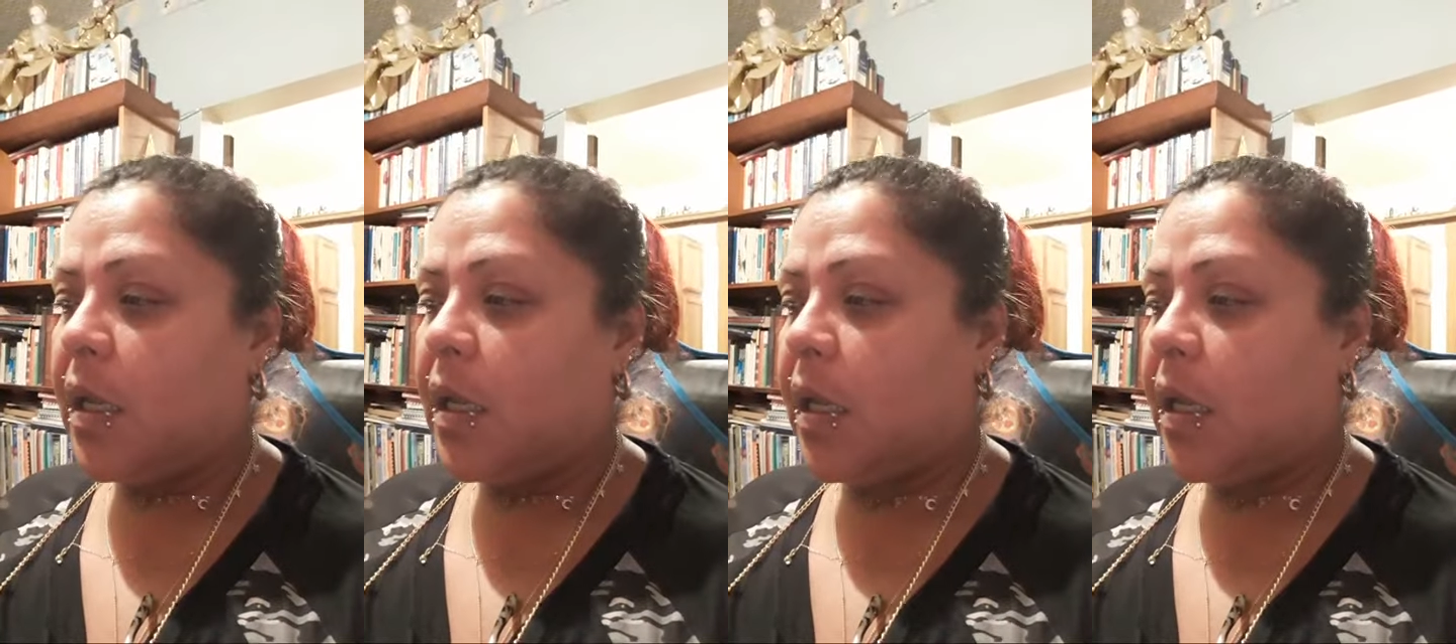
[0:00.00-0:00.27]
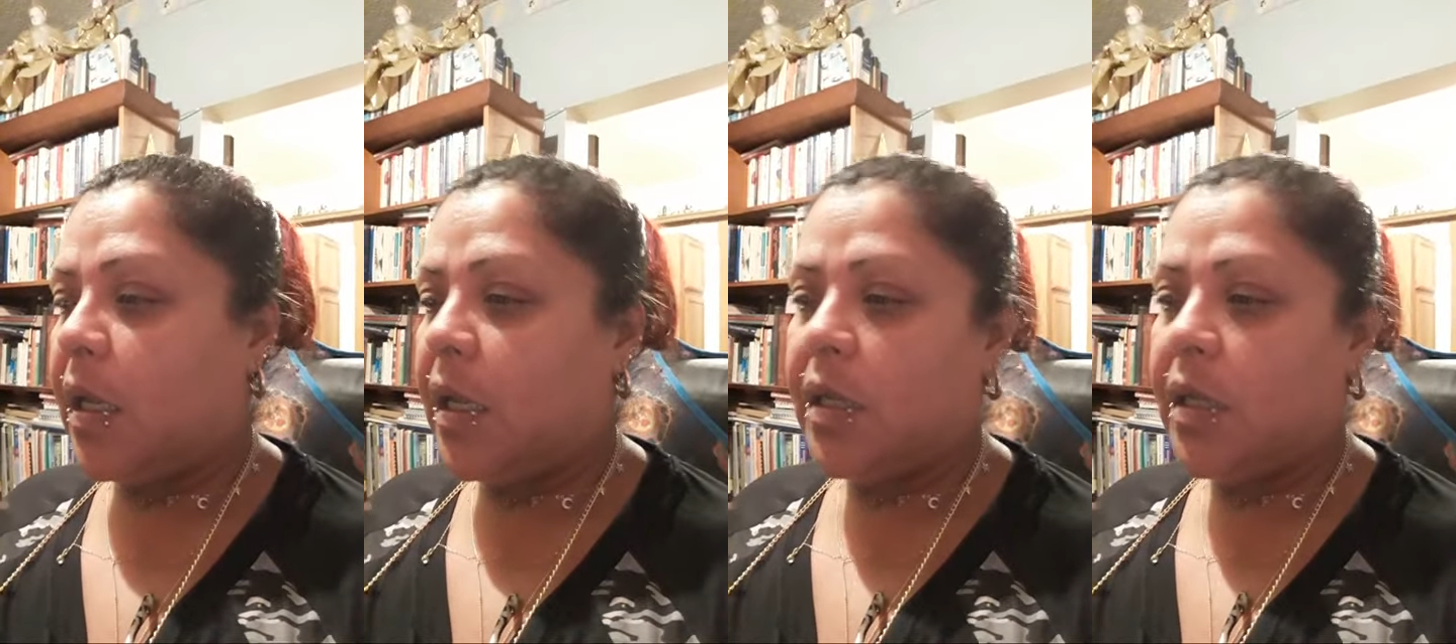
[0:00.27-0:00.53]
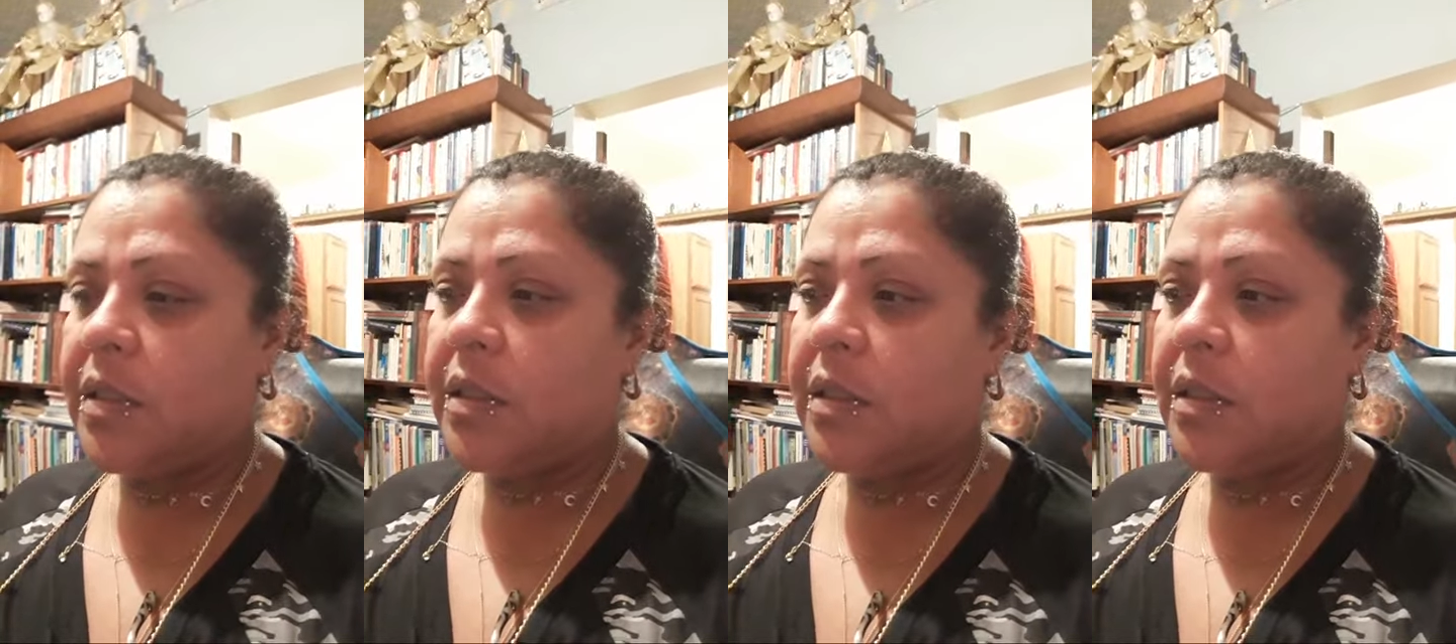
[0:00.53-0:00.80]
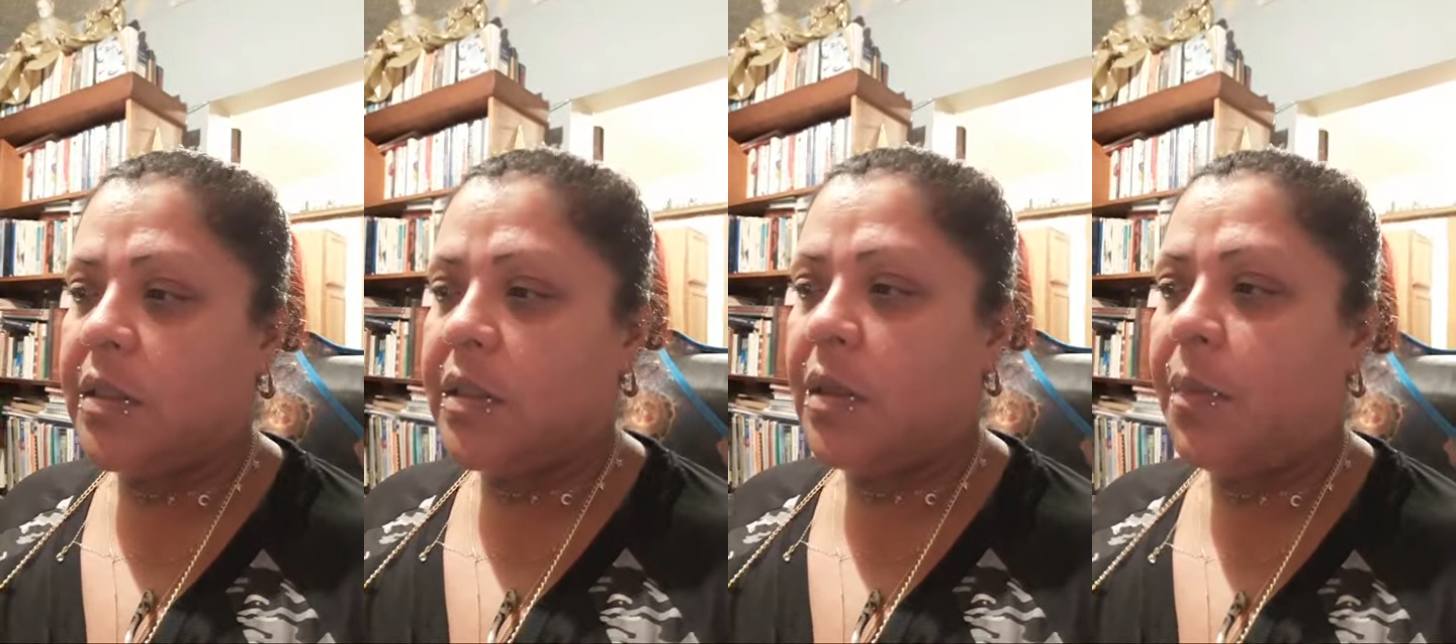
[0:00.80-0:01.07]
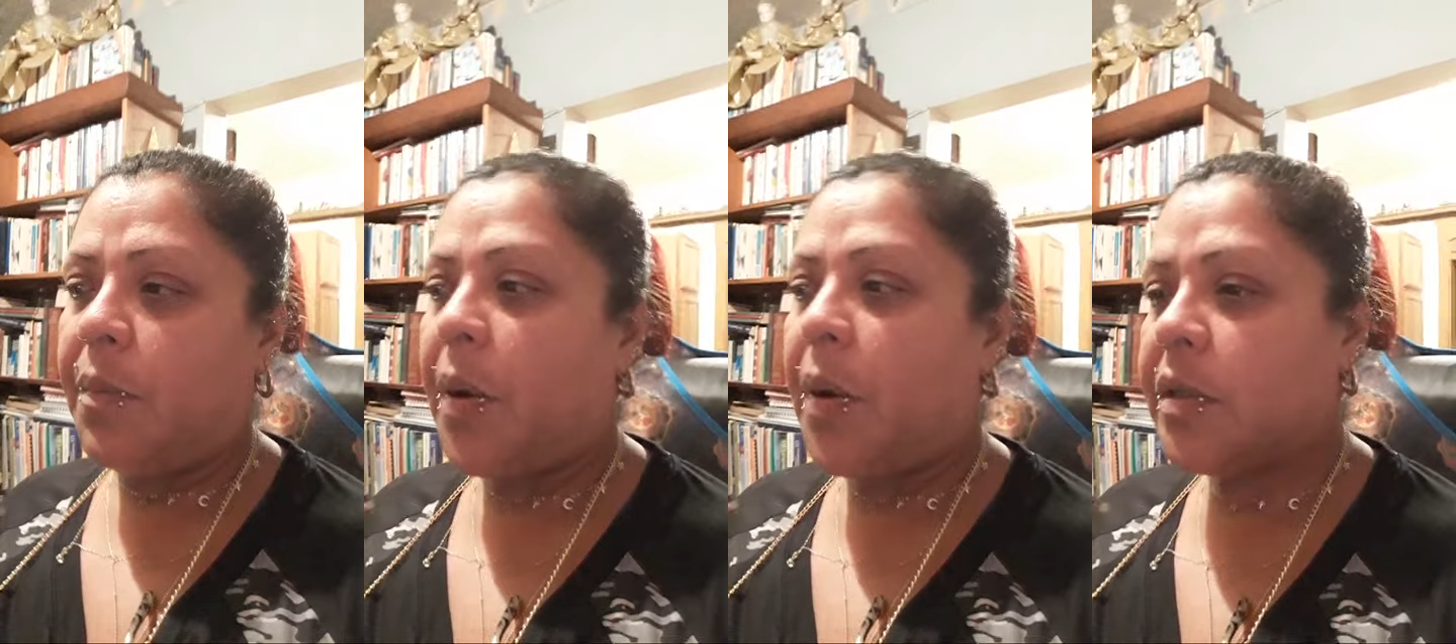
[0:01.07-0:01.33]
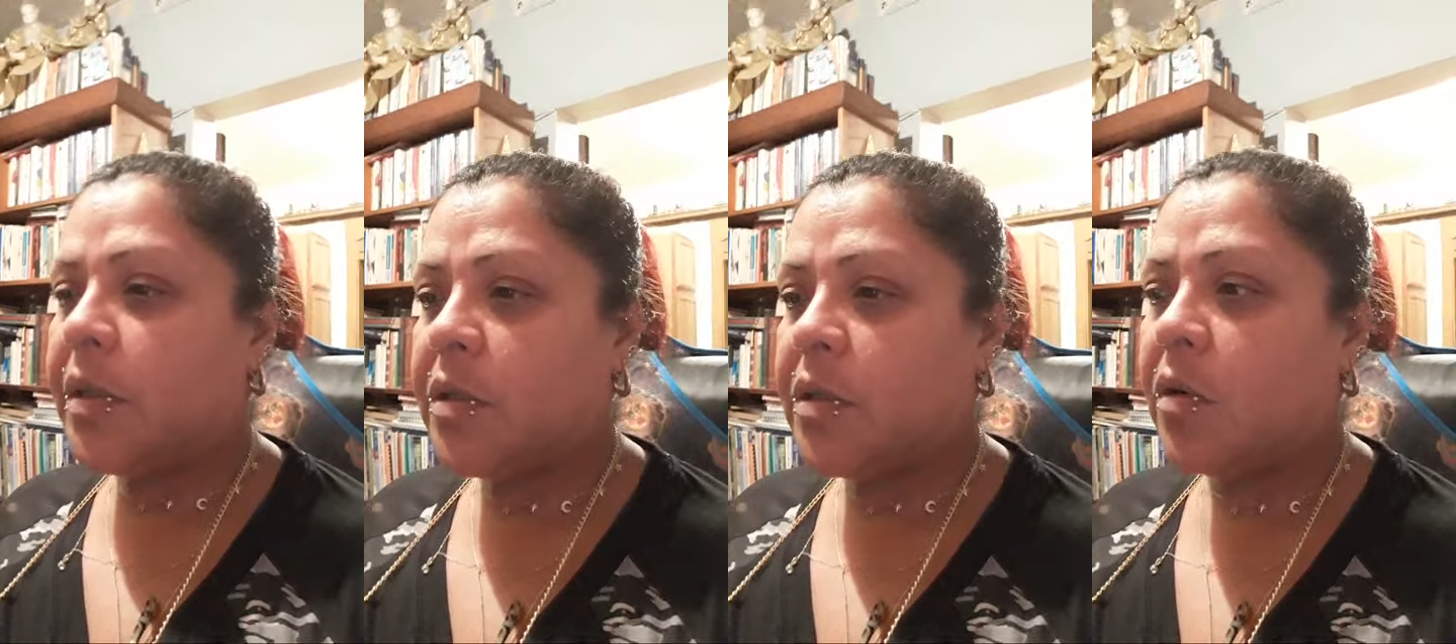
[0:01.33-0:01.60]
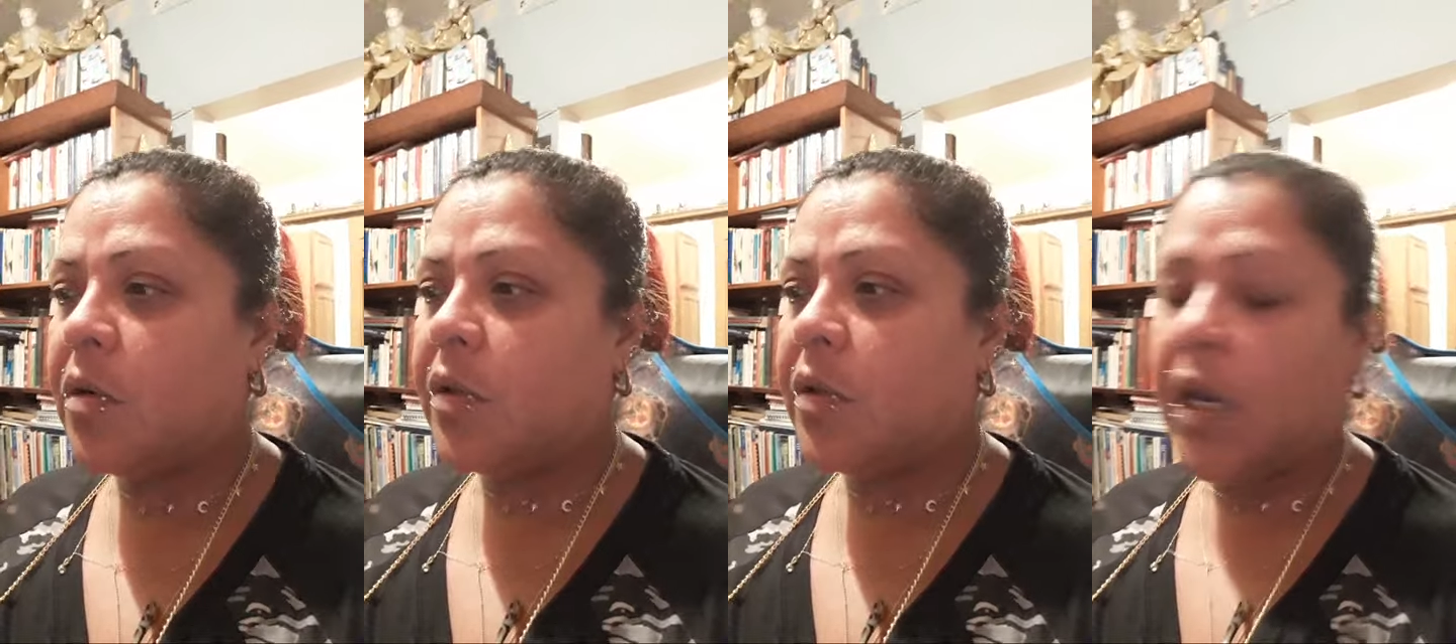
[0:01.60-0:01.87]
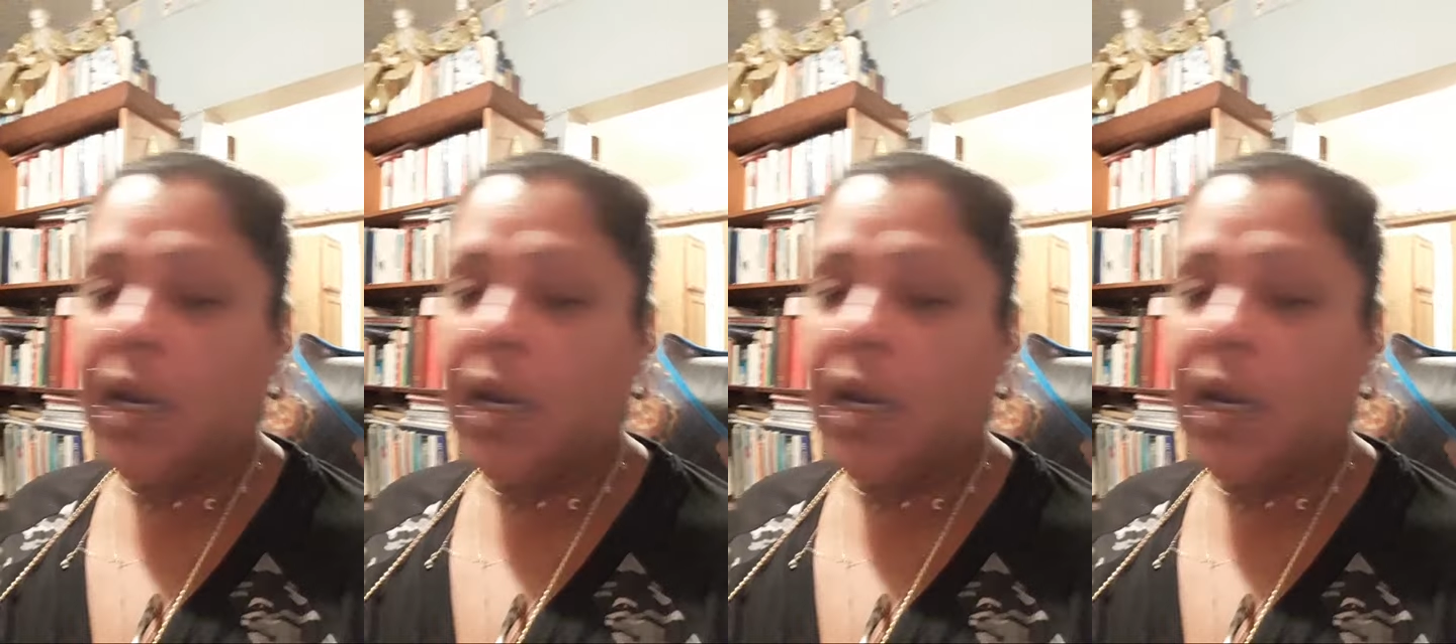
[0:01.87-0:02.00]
is the puzzle that